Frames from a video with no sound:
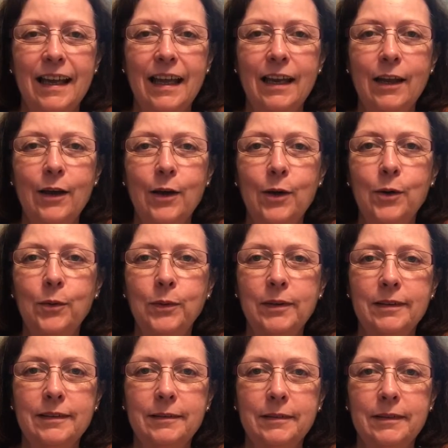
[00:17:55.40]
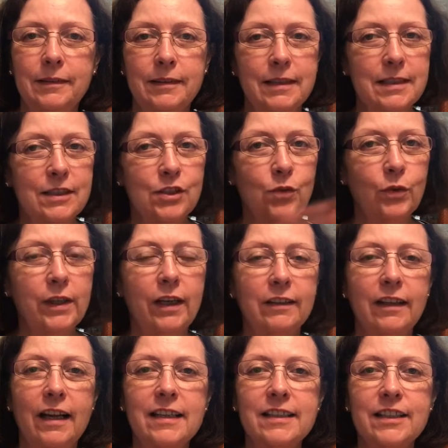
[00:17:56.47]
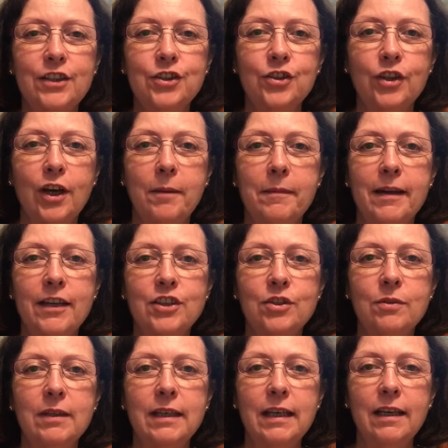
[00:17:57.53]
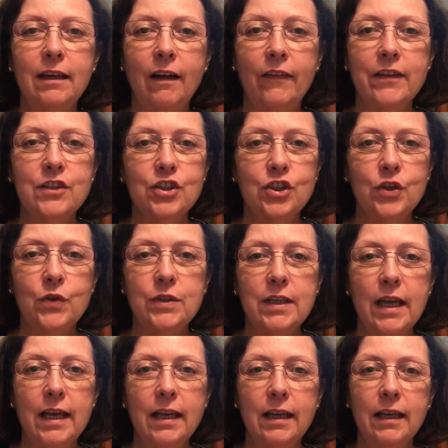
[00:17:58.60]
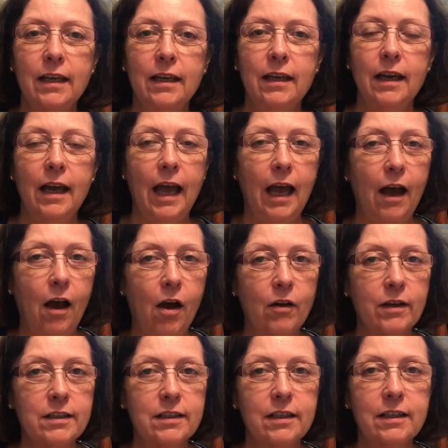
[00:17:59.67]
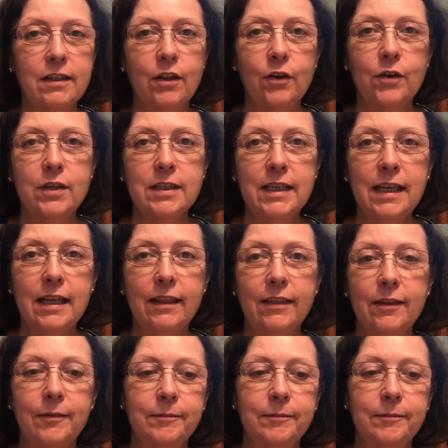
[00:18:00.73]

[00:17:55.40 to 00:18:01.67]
Hello, this is North Carolina Stitcher coming at you again on this Tuesday, August the 13th.